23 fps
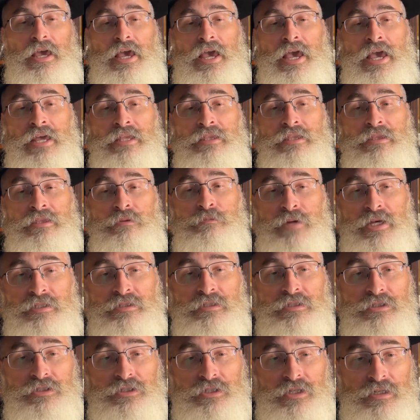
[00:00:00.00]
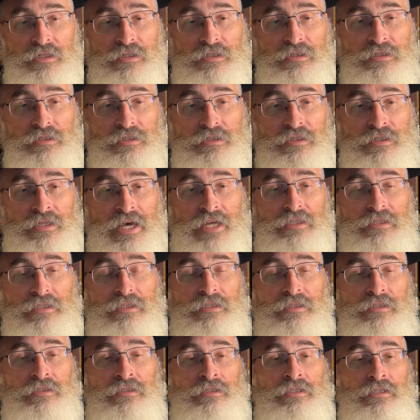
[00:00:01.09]
And the message is that
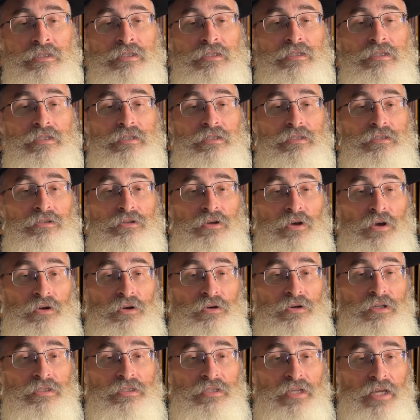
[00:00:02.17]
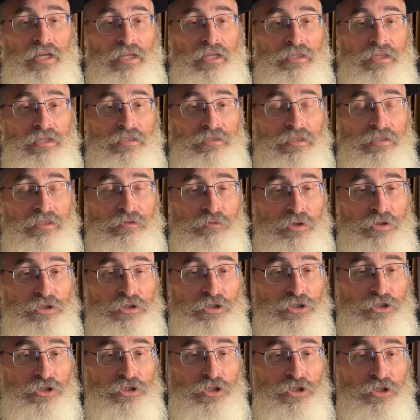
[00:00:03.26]
the Torah is telling us that the Rosh
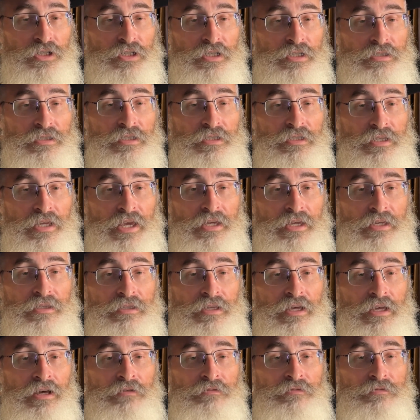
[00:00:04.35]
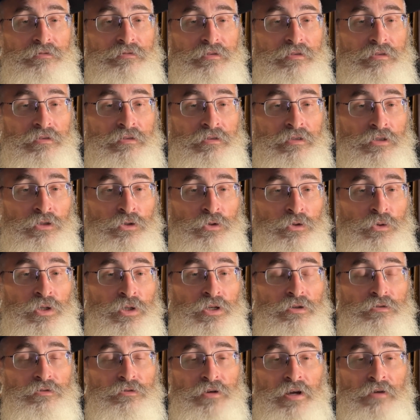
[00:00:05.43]
Hashanah is the day of the new
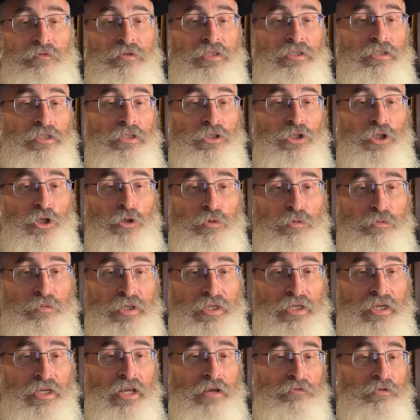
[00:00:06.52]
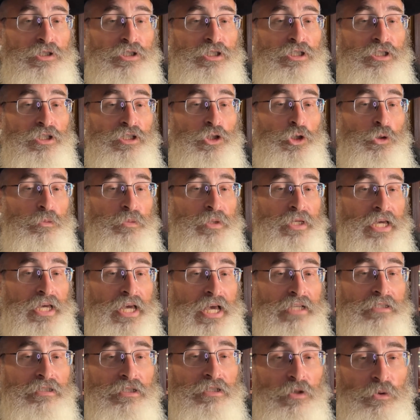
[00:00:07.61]
year for every single human being. Every single human being
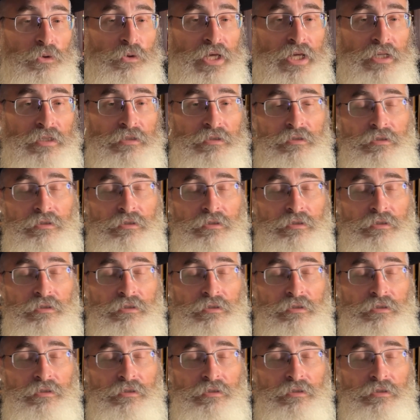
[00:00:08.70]
has to know that.